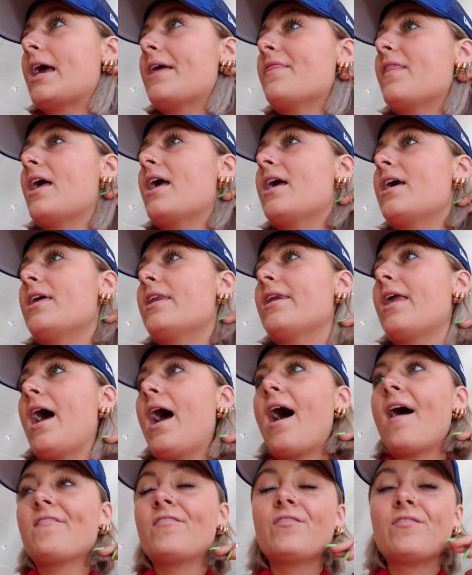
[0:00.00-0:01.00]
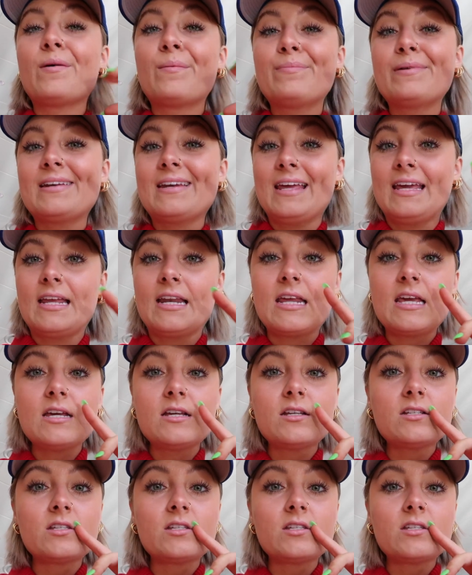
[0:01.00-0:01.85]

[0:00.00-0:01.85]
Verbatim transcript: and then half of a panini,